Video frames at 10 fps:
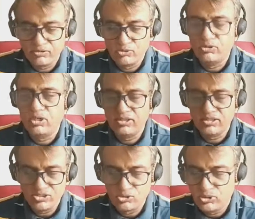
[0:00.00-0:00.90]
to
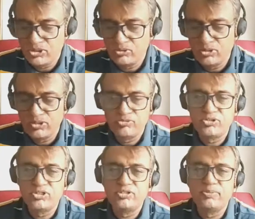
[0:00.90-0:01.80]
their students to a
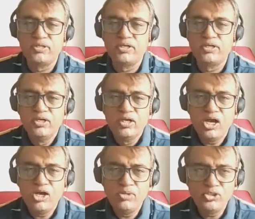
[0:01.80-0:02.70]
nutritionist, but
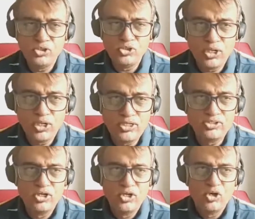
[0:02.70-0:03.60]
how much
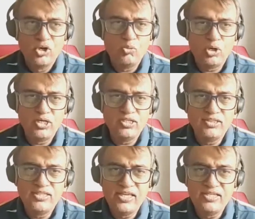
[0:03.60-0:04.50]
knowledge or what are
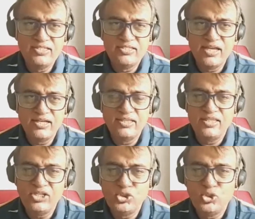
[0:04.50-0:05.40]
the things that
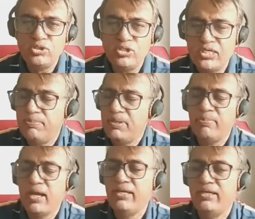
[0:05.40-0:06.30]
they should keep in
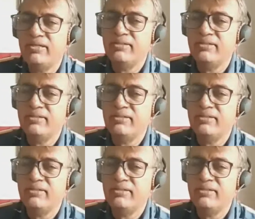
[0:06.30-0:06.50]
mind?